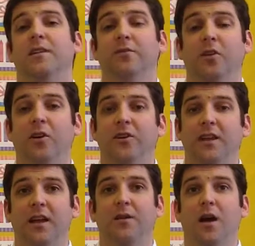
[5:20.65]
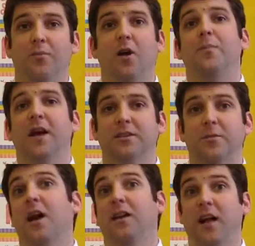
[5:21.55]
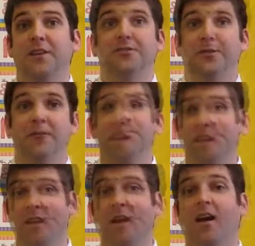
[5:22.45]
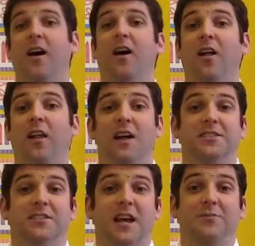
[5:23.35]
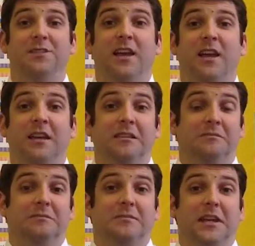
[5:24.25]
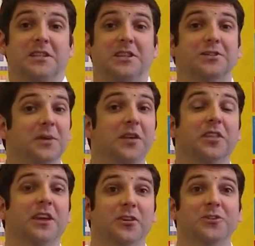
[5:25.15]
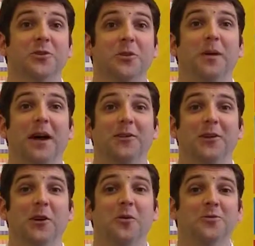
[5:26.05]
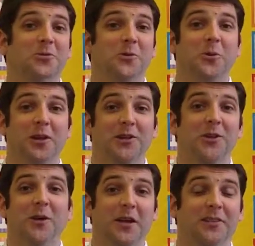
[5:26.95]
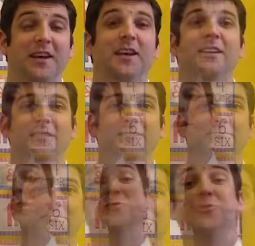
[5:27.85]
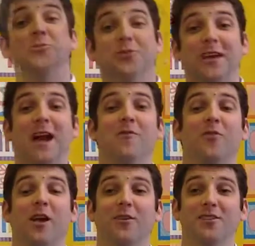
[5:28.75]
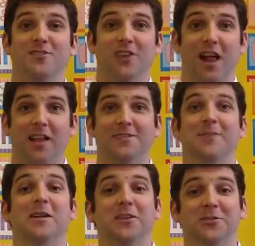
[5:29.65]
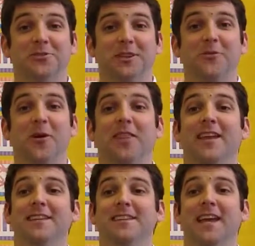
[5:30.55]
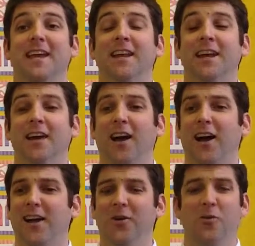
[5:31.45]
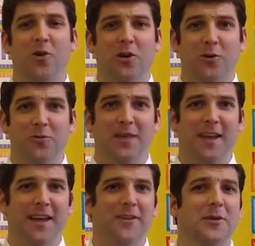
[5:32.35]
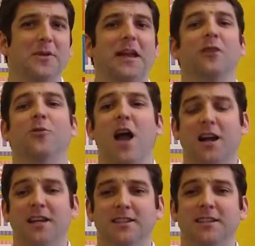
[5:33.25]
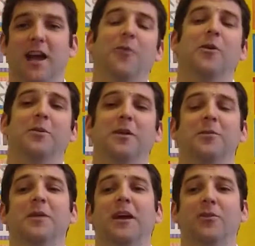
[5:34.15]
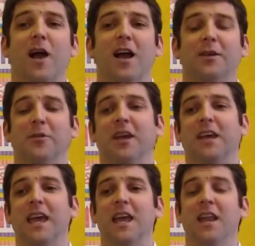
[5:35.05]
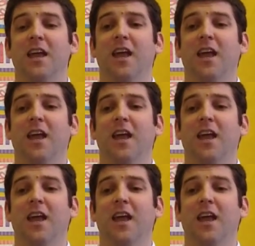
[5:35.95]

learned and brought back to my classroom. Lots of times they teach me a thing or two about what's cool and new out there. Because usually I'm very jealous. I'm interested in what they did. I know the one group they're making rockets, and I want to be able to make a rocket, but I can't.